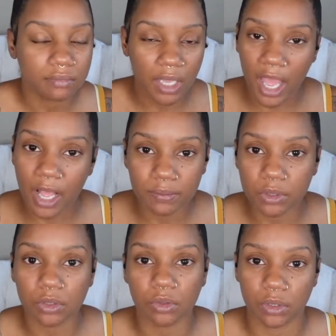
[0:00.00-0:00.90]

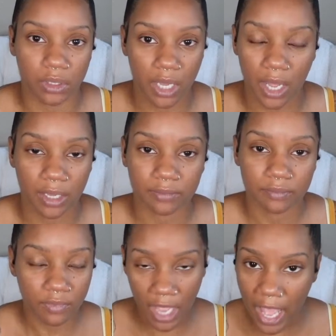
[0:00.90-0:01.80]
absolutely not.
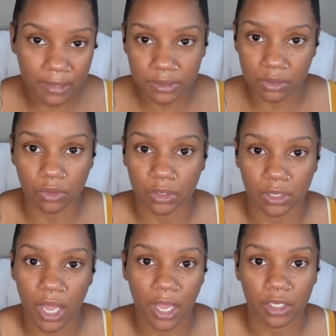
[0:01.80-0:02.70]
Absolutely
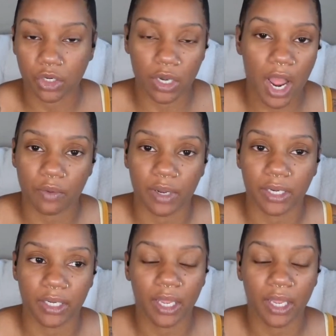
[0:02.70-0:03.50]
not. You're not ready.